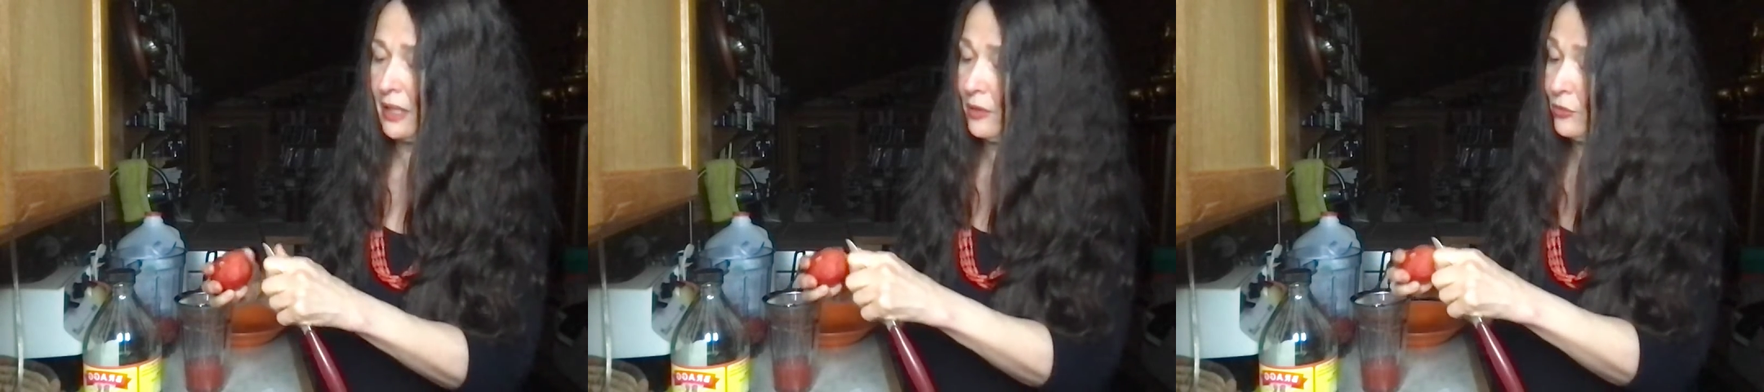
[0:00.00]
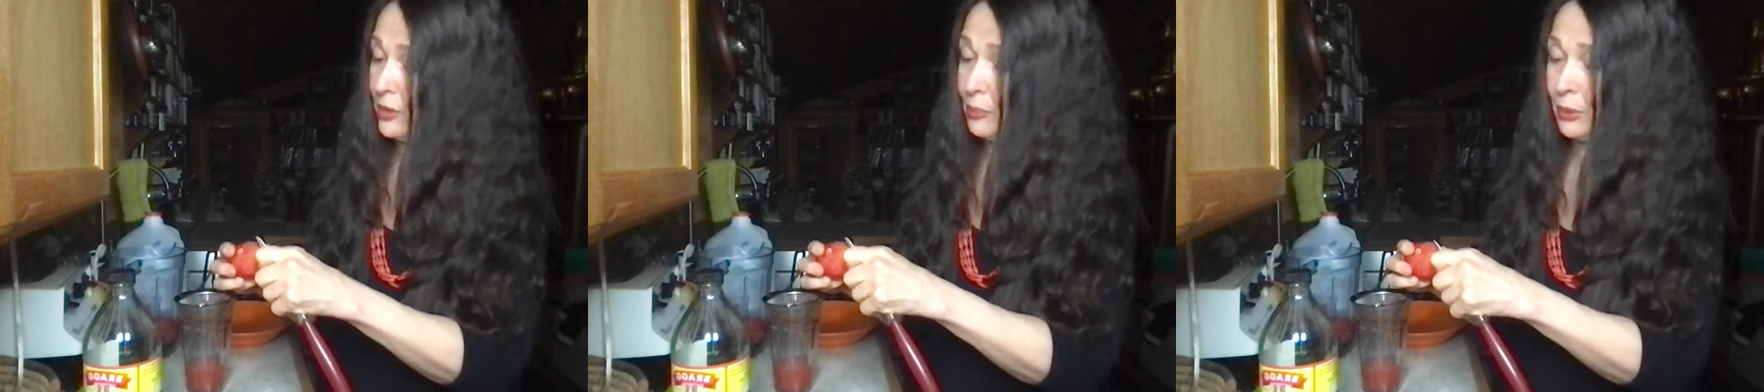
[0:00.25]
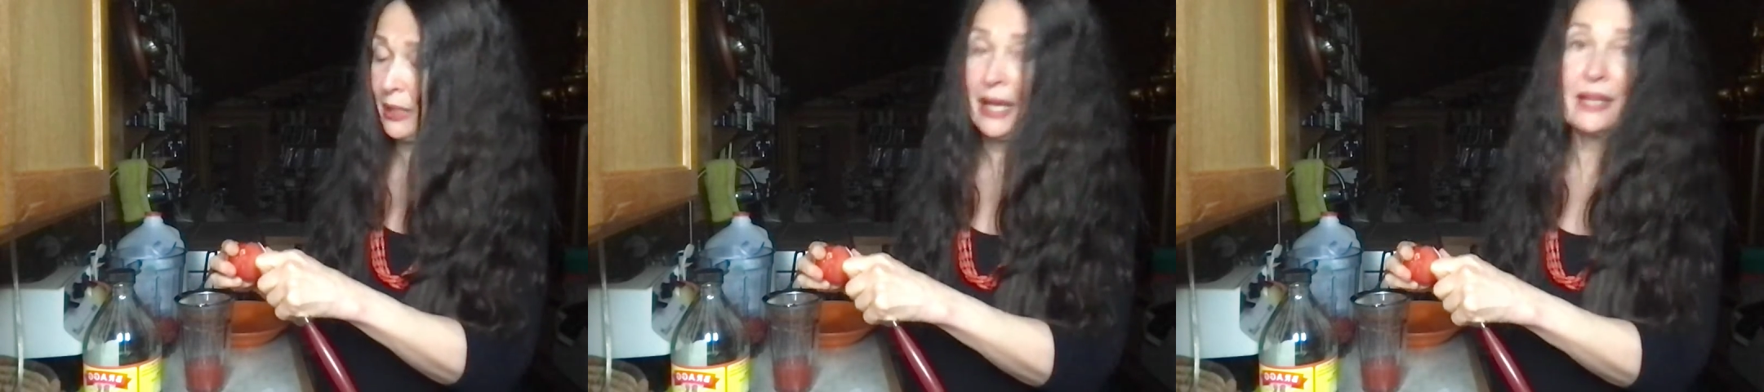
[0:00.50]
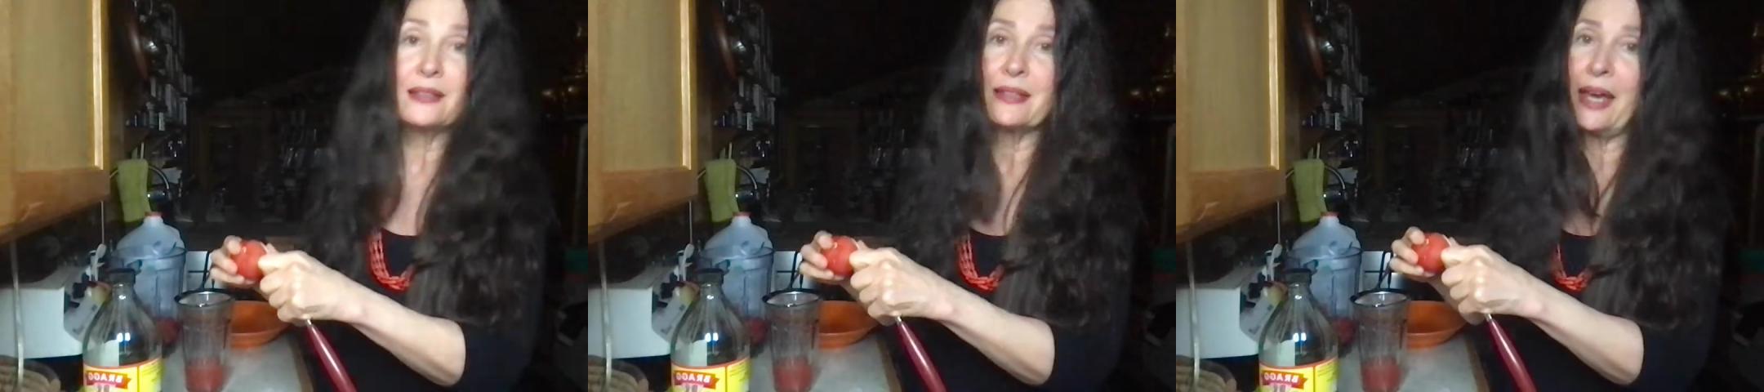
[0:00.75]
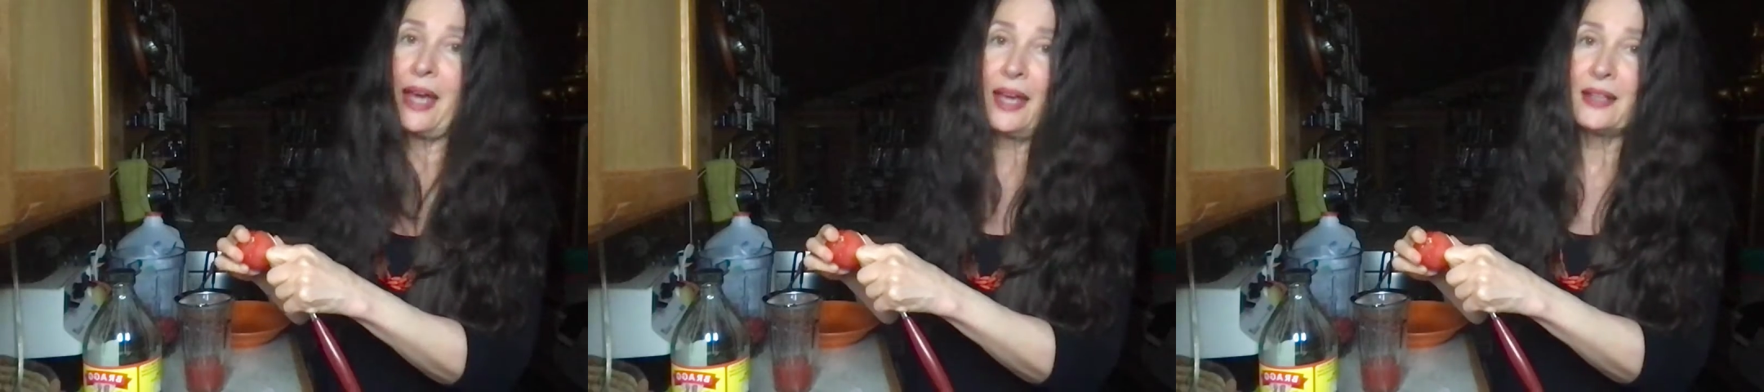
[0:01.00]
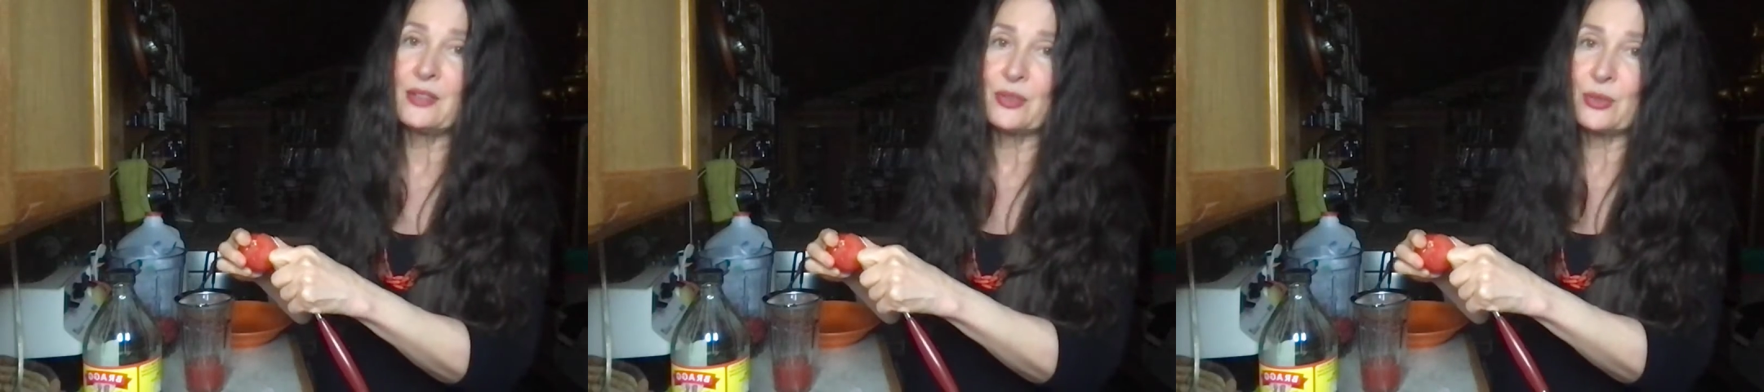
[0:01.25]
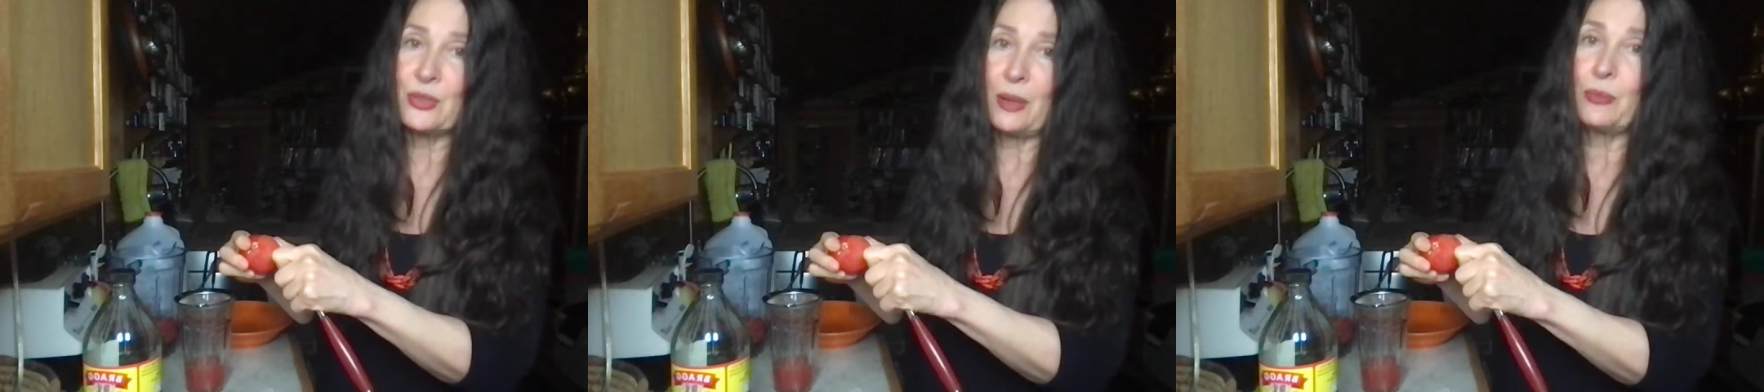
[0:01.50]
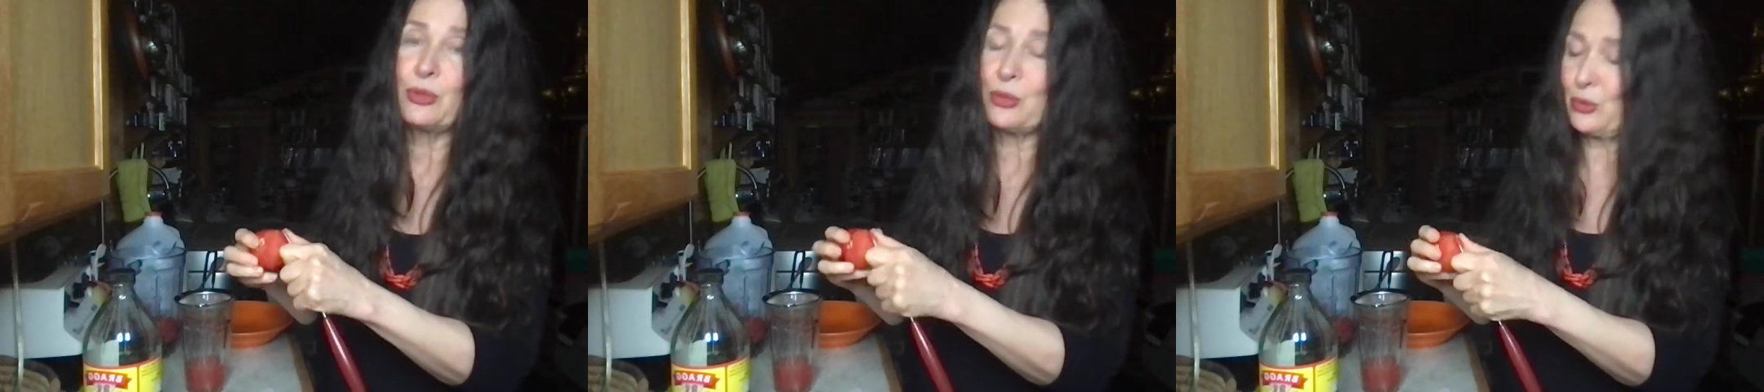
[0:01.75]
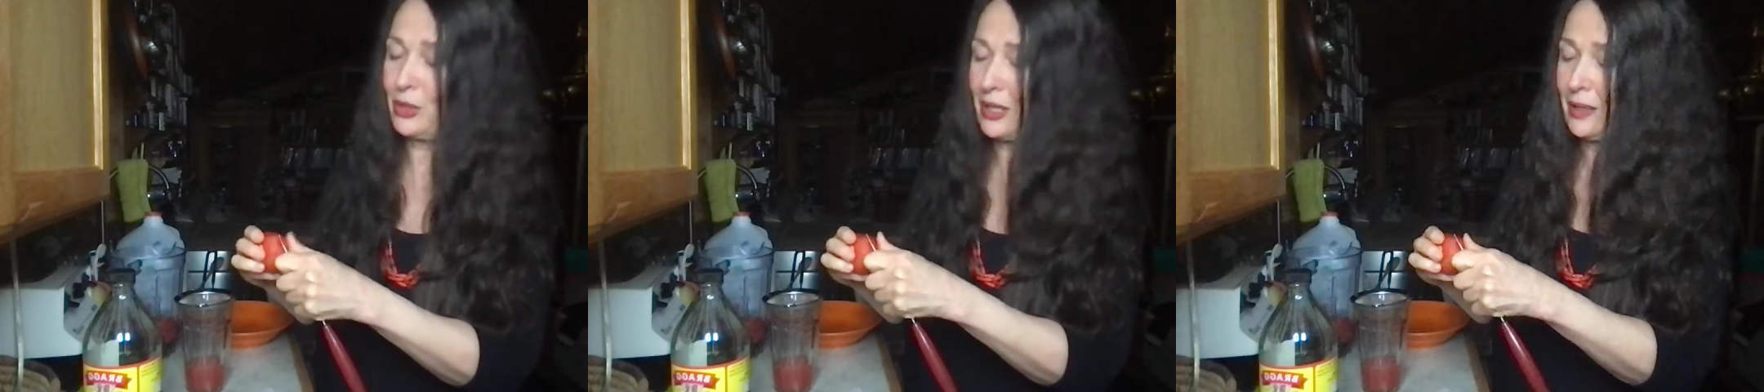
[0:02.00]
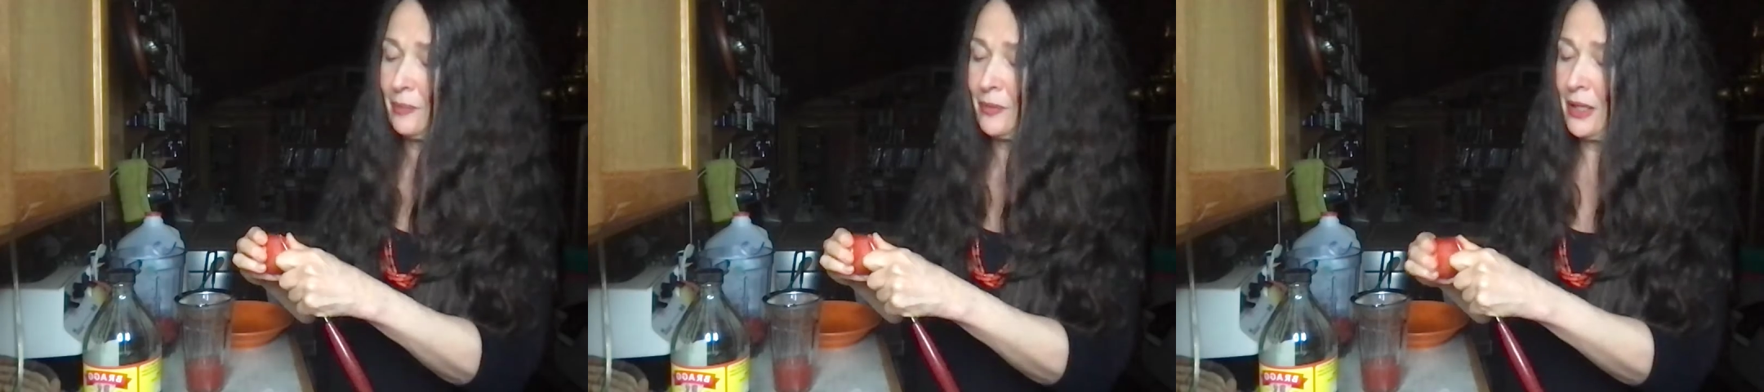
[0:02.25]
every plant has to some degree,